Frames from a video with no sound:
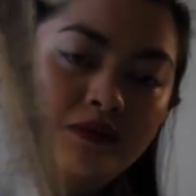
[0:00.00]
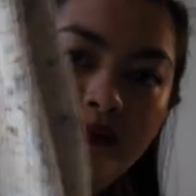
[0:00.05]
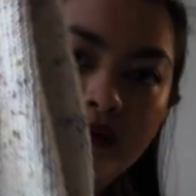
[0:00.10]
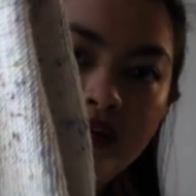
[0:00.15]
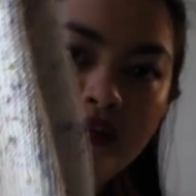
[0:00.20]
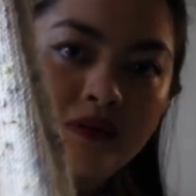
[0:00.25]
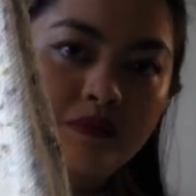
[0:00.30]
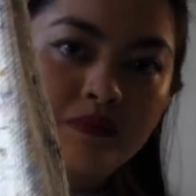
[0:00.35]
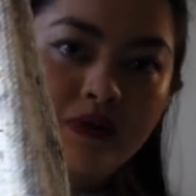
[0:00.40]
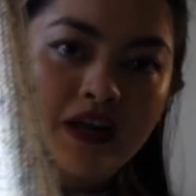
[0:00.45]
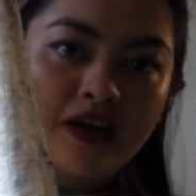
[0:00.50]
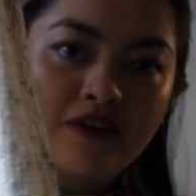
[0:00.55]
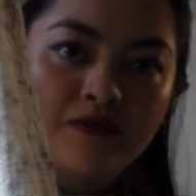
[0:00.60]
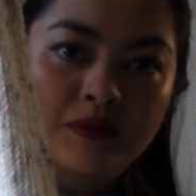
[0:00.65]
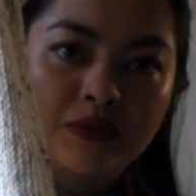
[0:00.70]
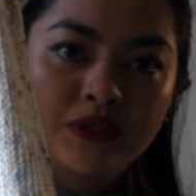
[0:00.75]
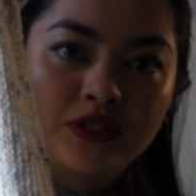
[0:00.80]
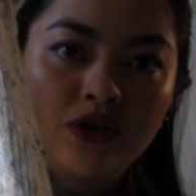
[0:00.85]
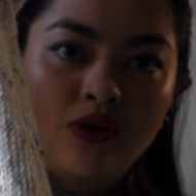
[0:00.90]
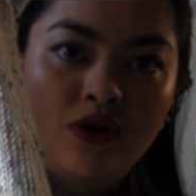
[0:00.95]
bit, but I've
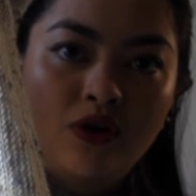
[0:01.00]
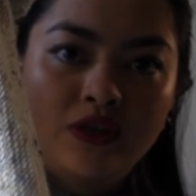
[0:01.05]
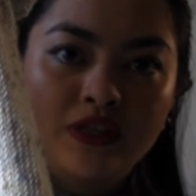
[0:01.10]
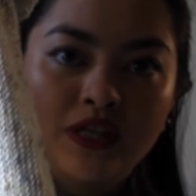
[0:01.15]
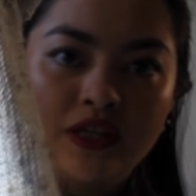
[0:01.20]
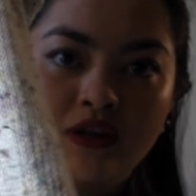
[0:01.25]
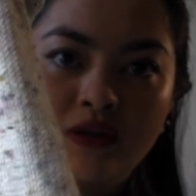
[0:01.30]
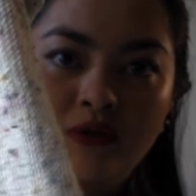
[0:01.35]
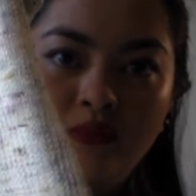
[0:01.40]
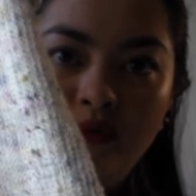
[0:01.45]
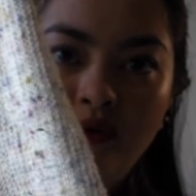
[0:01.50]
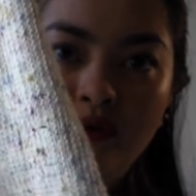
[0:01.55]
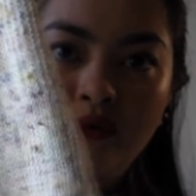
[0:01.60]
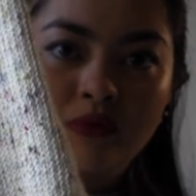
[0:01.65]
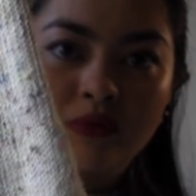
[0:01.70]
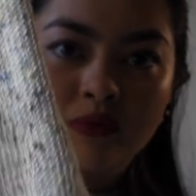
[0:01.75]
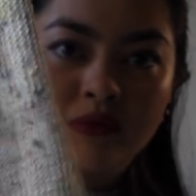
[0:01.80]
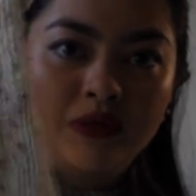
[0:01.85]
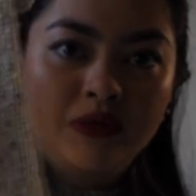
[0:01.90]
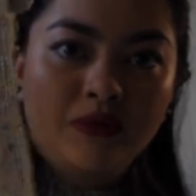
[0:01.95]
been told that it'll
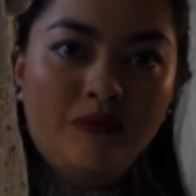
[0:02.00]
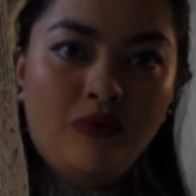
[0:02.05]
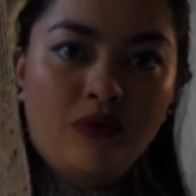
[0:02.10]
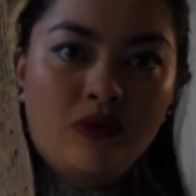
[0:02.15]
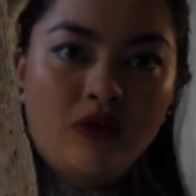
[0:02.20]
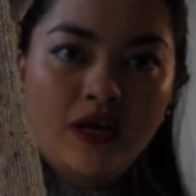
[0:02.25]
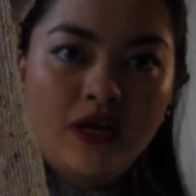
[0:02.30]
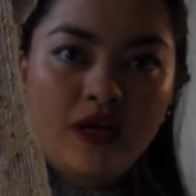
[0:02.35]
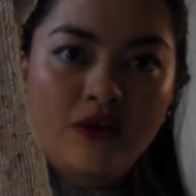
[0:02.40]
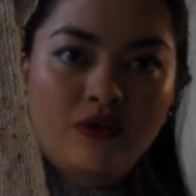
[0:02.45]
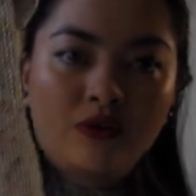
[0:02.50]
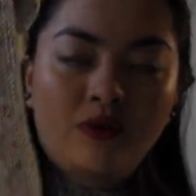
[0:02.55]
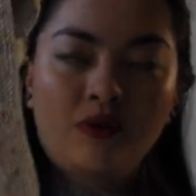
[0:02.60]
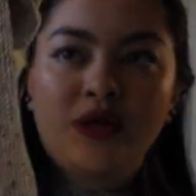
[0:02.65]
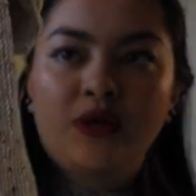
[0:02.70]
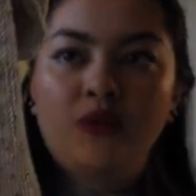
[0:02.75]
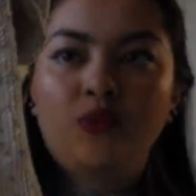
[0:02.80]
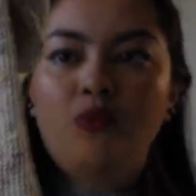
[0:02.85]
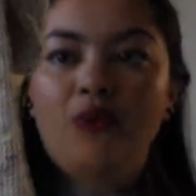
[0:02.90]
probably block out quite